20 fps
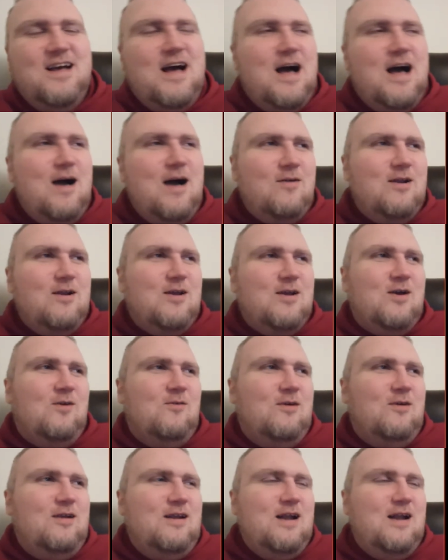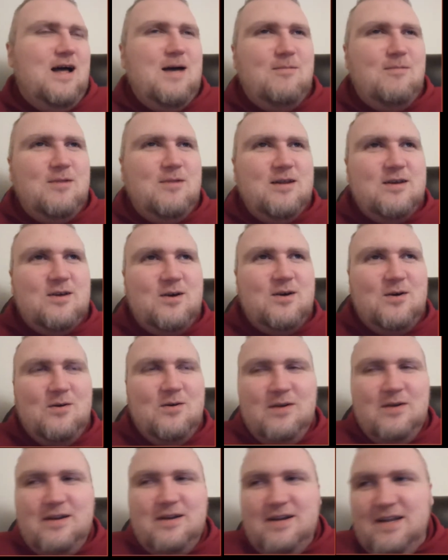I'm gonna go and I'm gonna
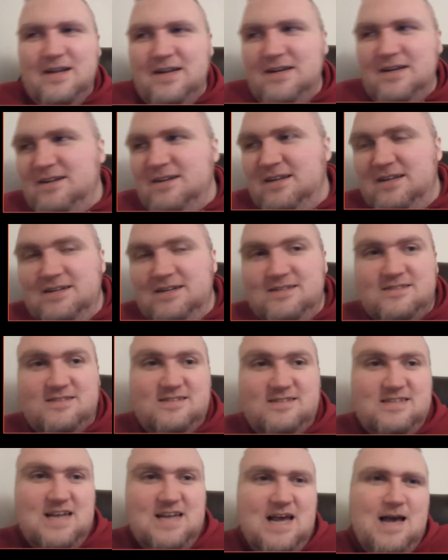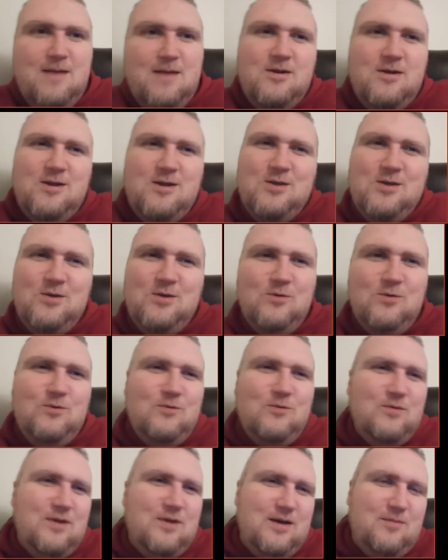go and, and and stab into
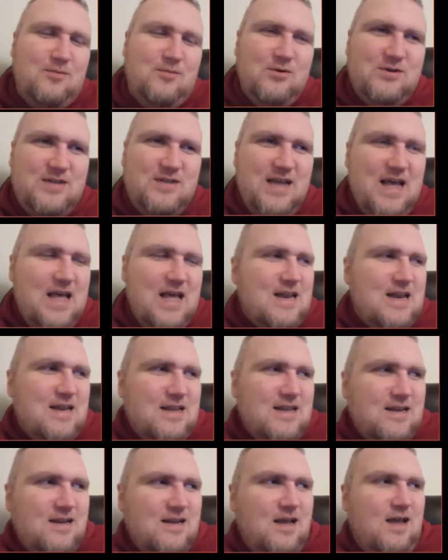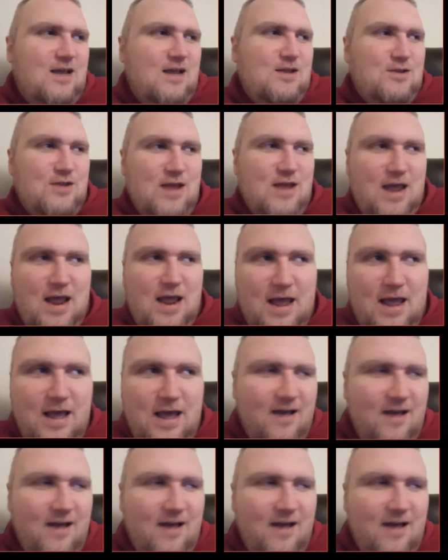you, like pretend and yeah,